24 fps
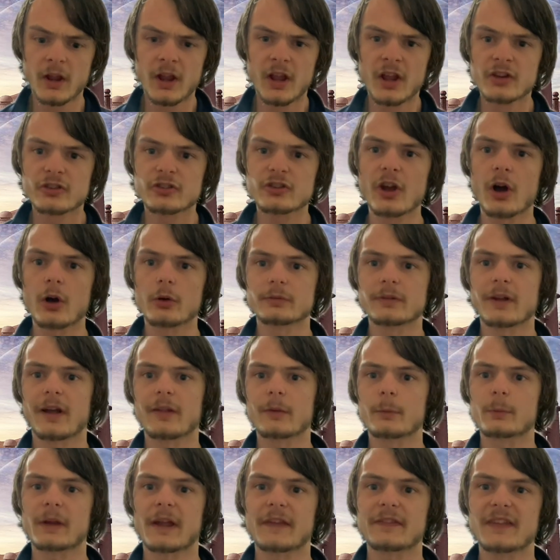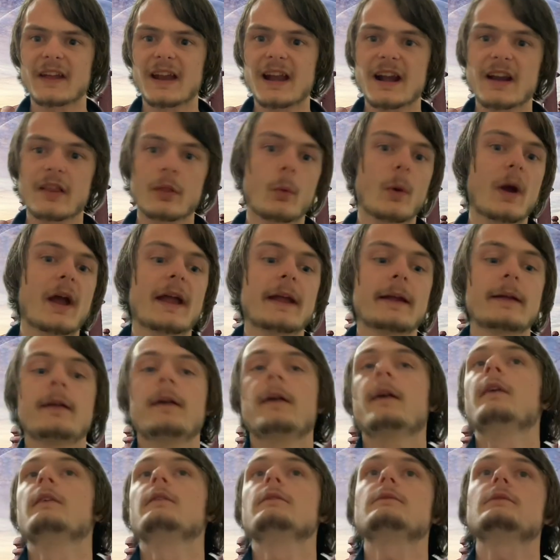So, now that we got that out of the way,
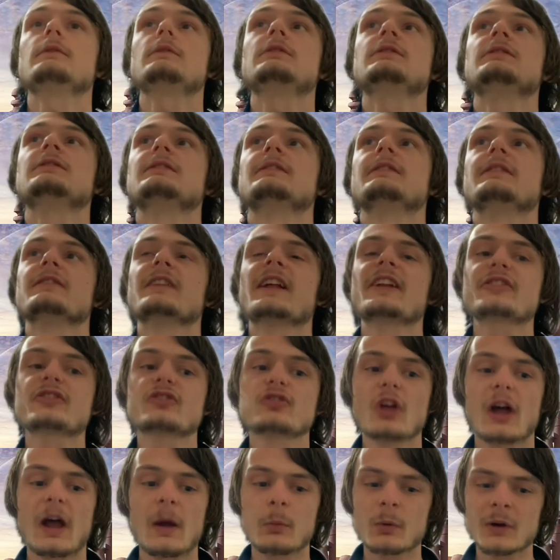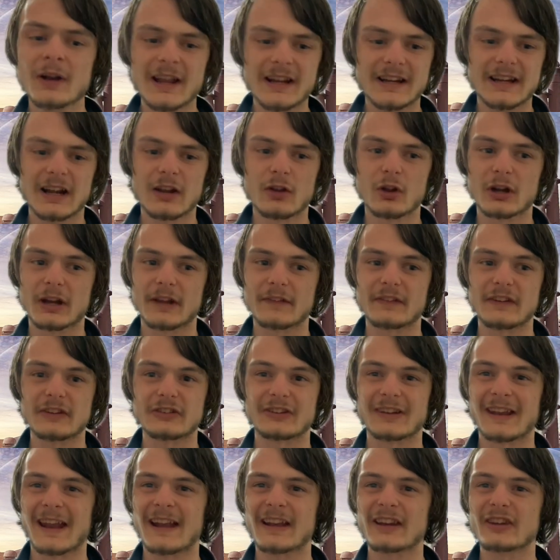we're not going to look at these
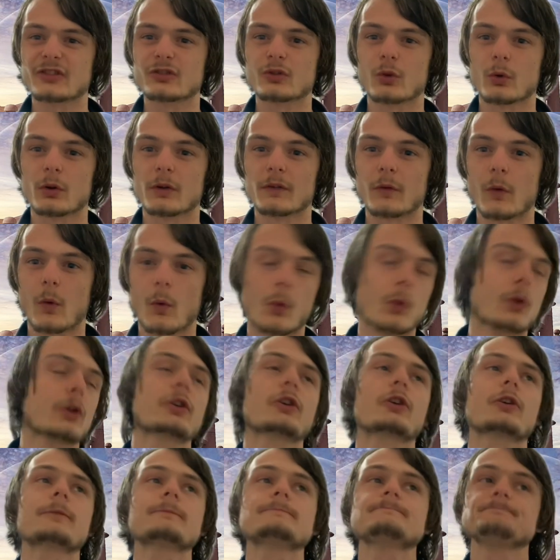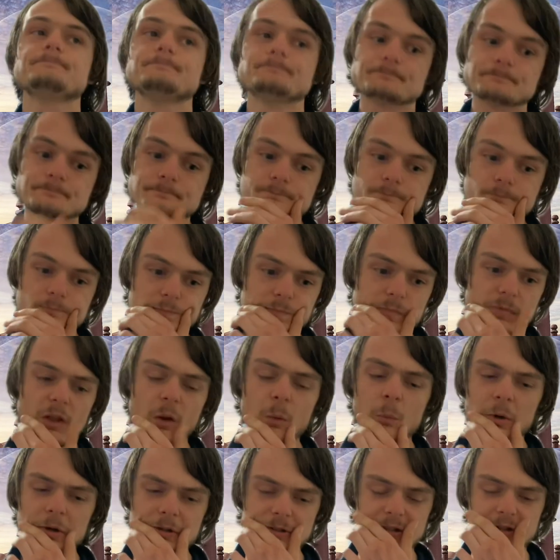in any sort of order.
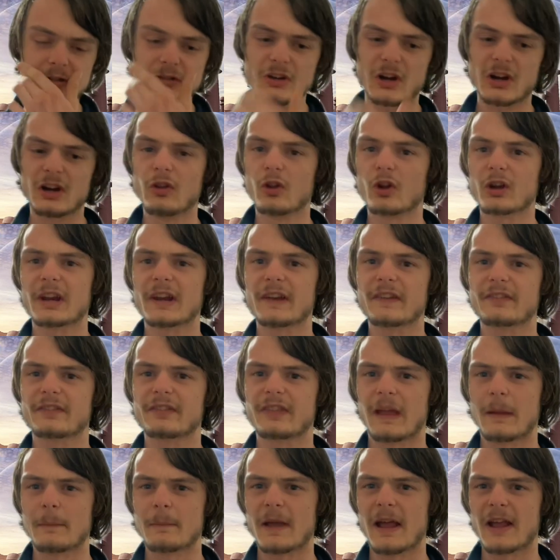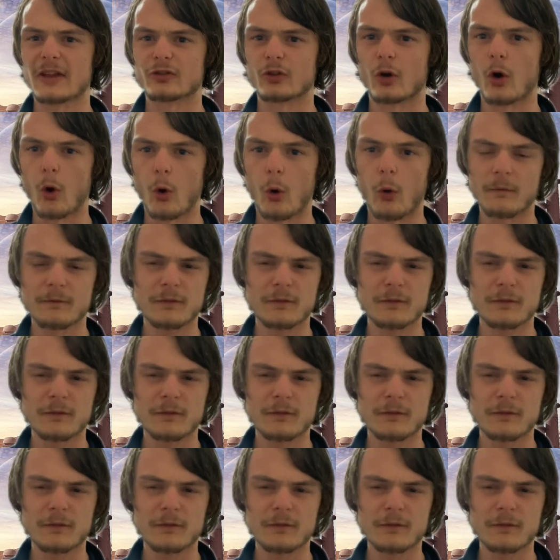We're just going to look at them as a whole.